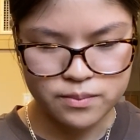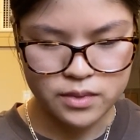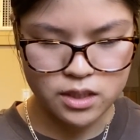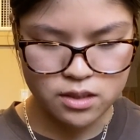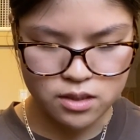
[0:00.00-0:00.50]

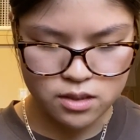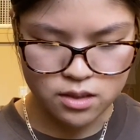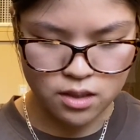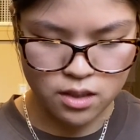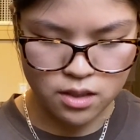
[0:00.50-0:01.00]
let's
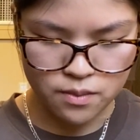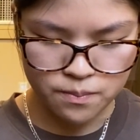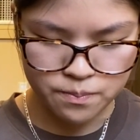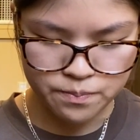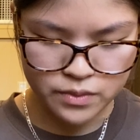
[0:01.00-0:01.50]
see.
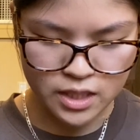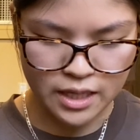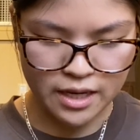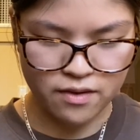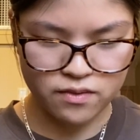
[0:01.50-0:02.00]
Then I
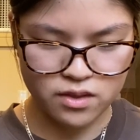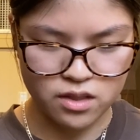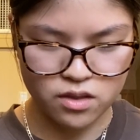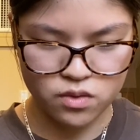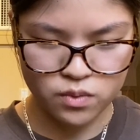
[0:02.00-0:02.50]
have, you
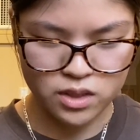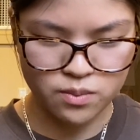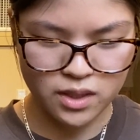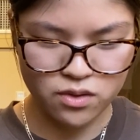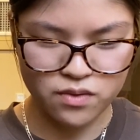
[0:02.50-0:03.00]
know, West
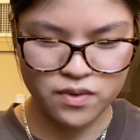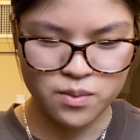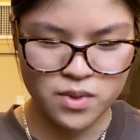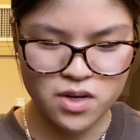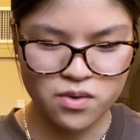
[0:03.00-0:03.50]
Westmingo and
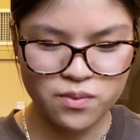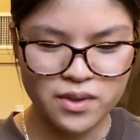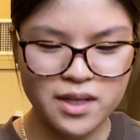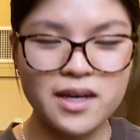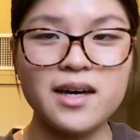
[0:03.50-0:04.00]
Venmo.
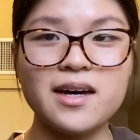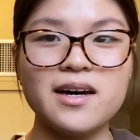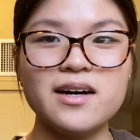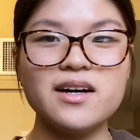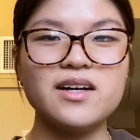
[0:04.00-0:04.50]

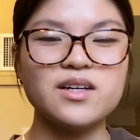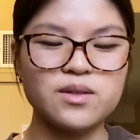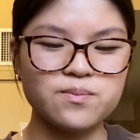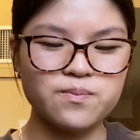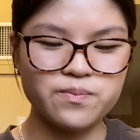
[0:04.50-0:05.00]

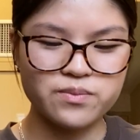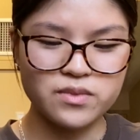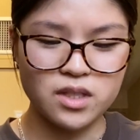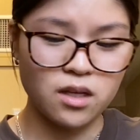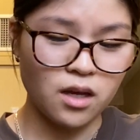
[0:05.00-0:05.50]
Um,
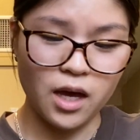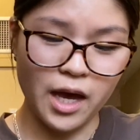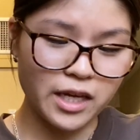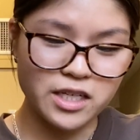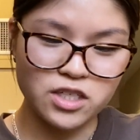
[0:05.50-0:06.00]
I
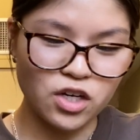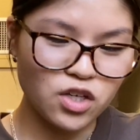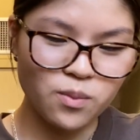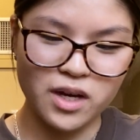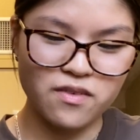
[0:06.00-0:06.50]
can tell you
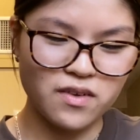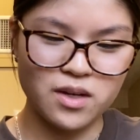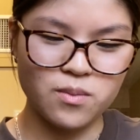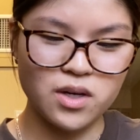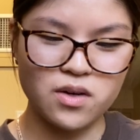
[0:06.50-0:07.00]
my
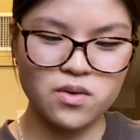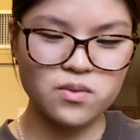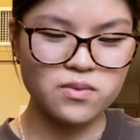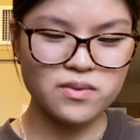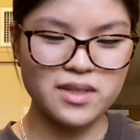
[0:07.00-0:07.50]
Venmo
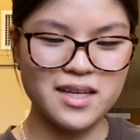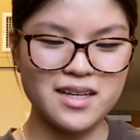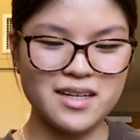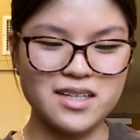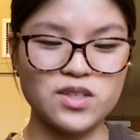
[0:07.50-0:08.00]

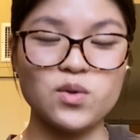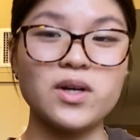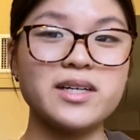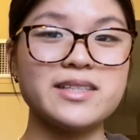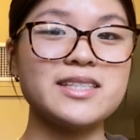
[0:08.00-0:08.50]
and you all
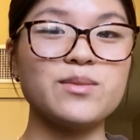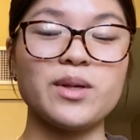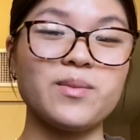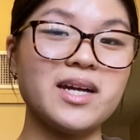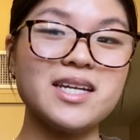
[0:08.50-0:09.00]
can send me
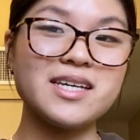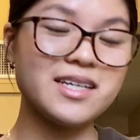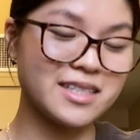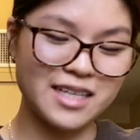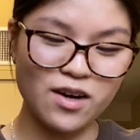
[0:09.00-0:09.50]
money
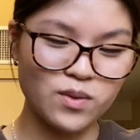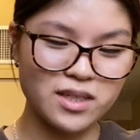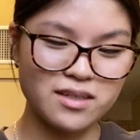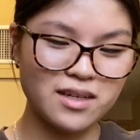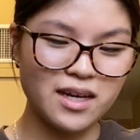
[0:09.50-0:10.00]
because I would,
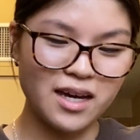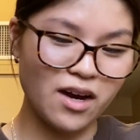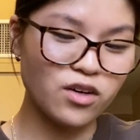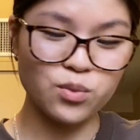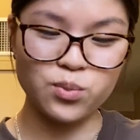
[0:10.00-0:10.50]
I
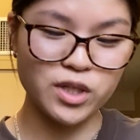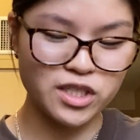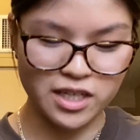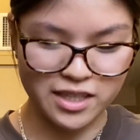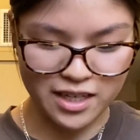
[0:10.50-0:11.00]
would
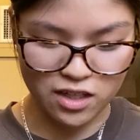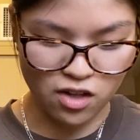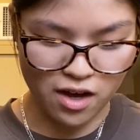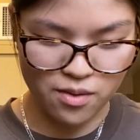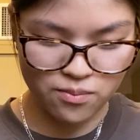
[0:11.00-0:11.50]
appreciate that a
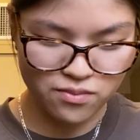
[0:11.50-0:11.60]
lot.